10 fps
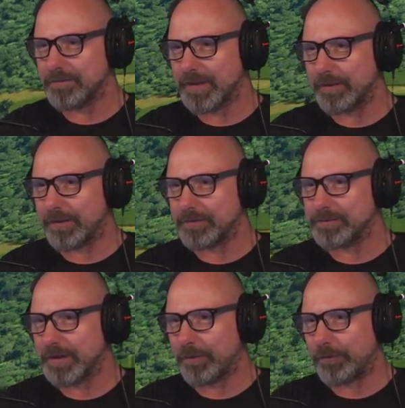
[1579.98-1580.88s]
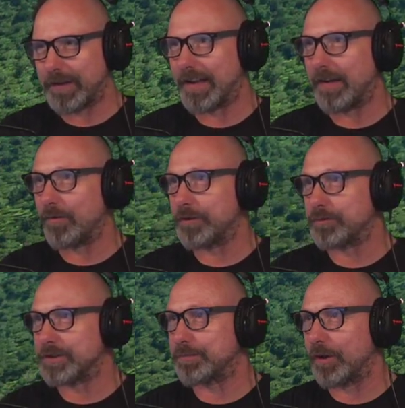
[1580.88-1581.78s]
if you feel that I'm not
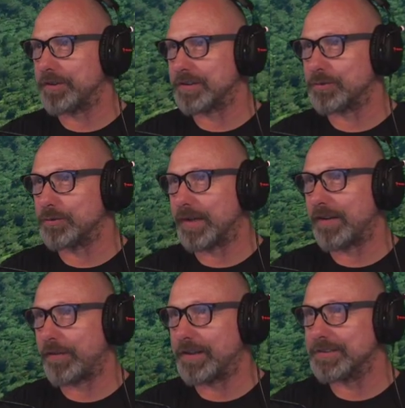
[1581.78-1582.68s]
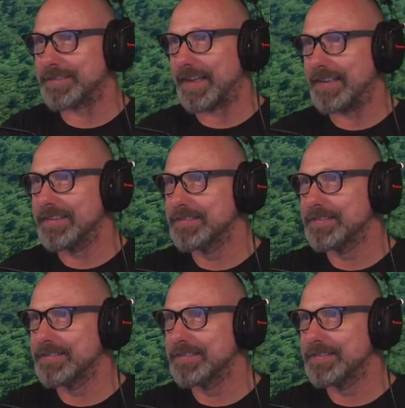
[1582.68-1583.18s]
responding to anything you say,